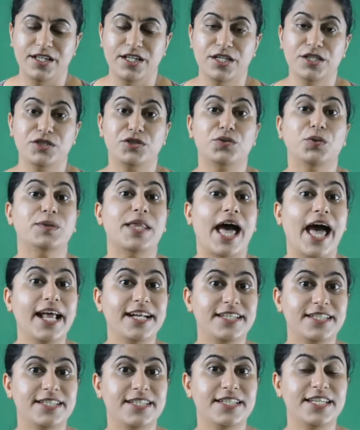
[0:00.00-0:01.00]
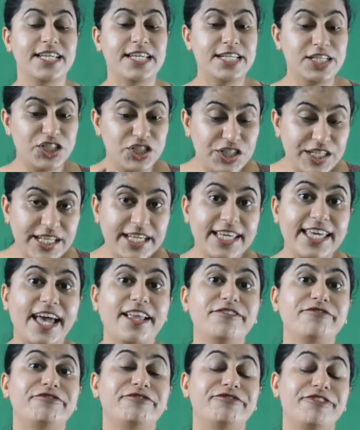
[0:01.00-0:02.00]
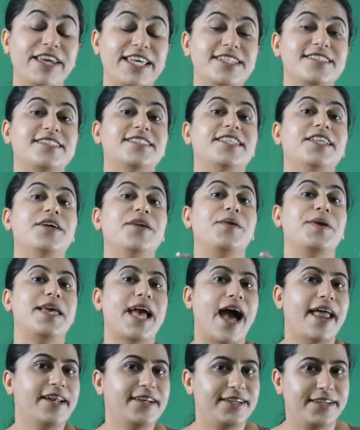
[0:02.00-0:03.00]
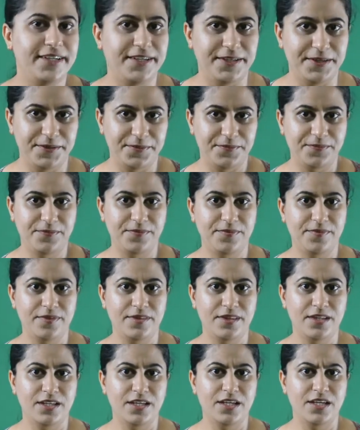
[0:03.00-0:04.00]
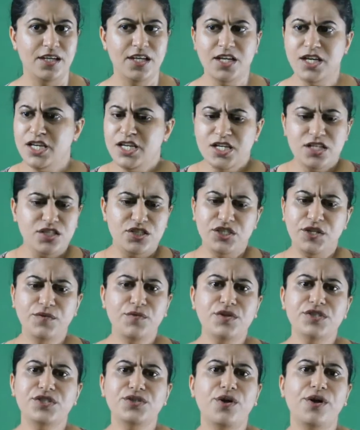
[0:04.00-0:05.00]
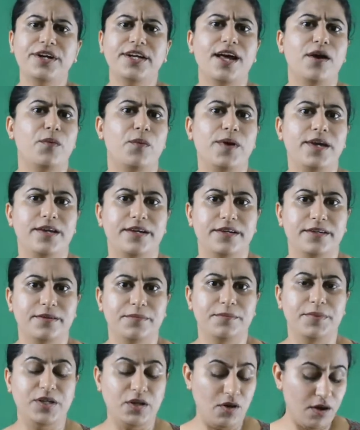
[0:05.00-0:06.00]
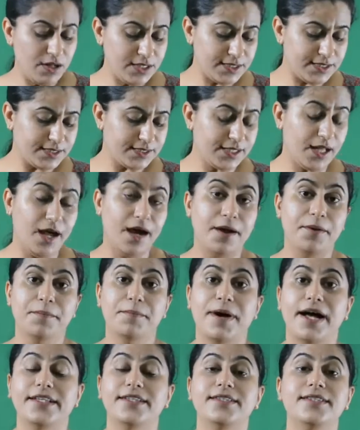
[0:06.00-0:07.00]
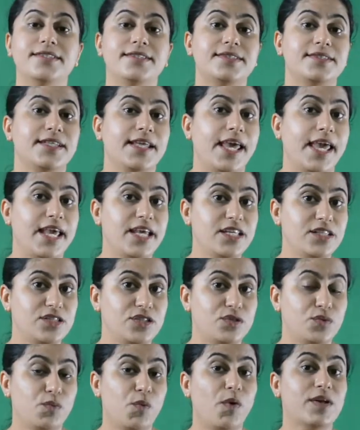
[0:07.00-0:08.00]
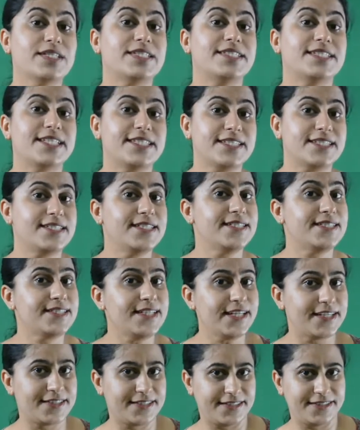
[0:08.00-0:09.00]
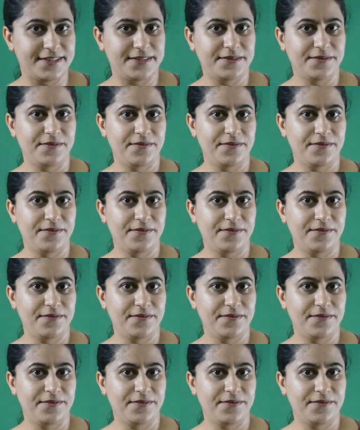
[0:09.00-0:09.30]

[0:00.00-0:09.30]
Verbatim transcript: so that she can face the reality. She was not aware because her mother's age was 66